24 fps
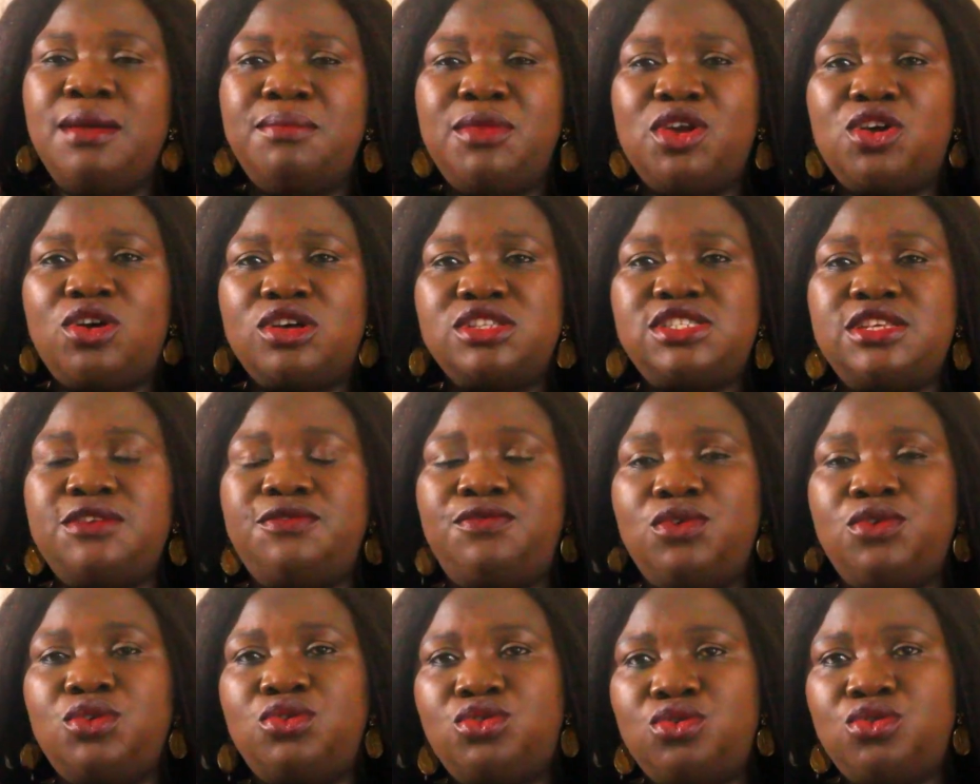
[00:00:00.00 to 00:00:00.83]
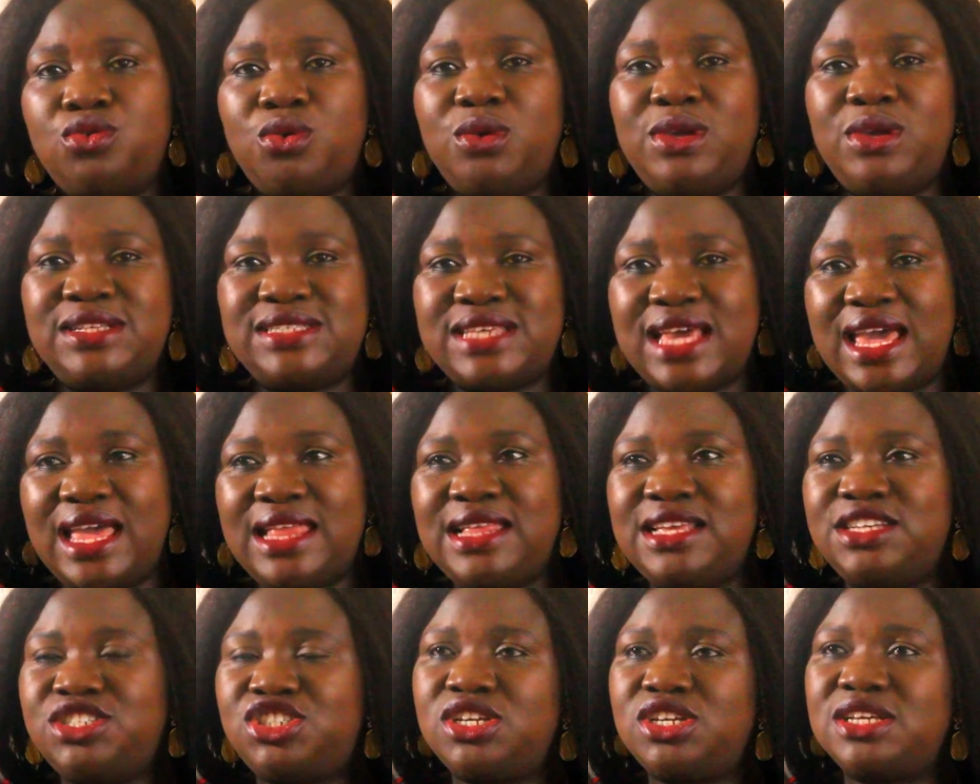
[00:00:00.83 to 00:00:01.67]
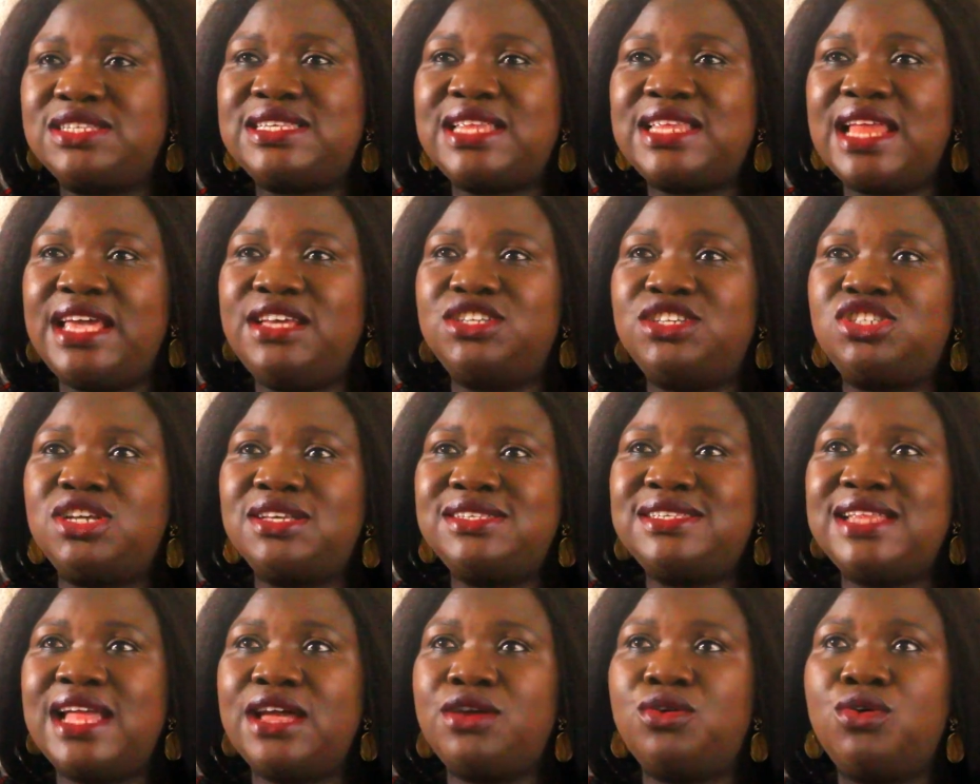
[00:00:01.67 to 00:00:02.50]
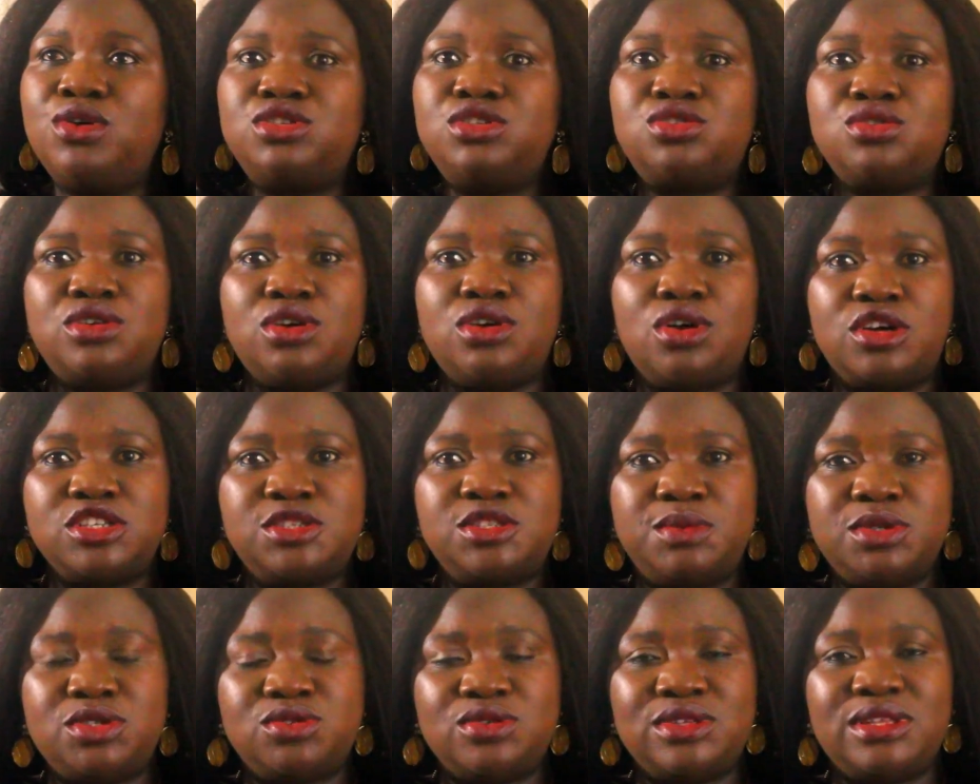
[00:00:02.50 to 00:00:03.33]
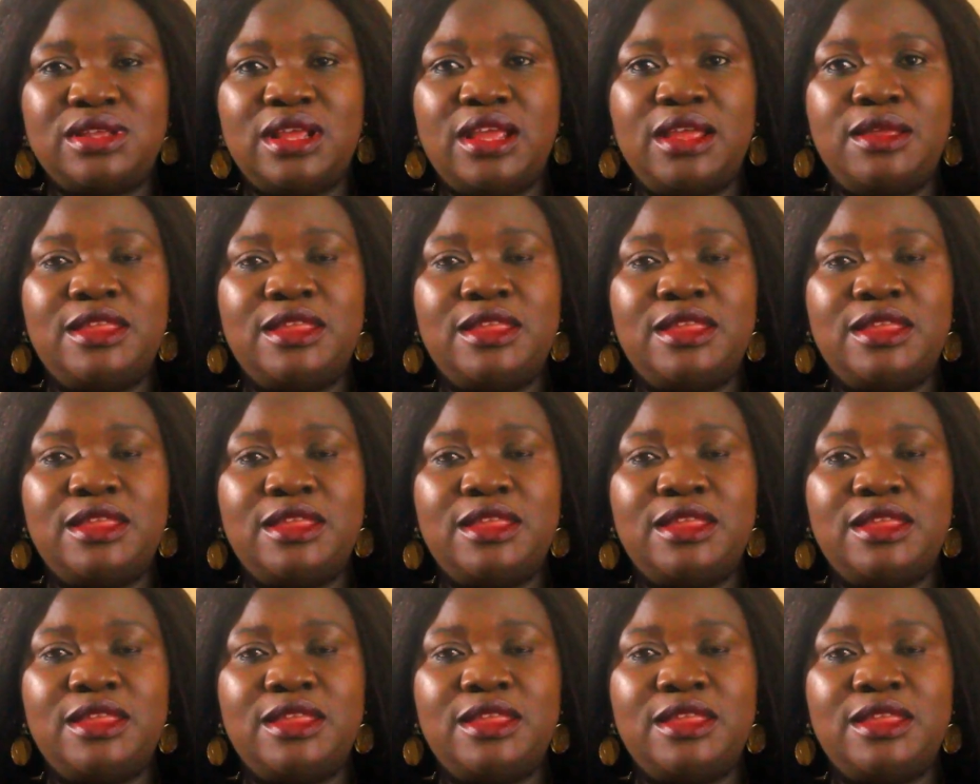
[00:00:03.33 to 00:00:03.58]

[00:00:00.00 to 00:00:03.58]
Because if you do it early, it's just like going to the hospital.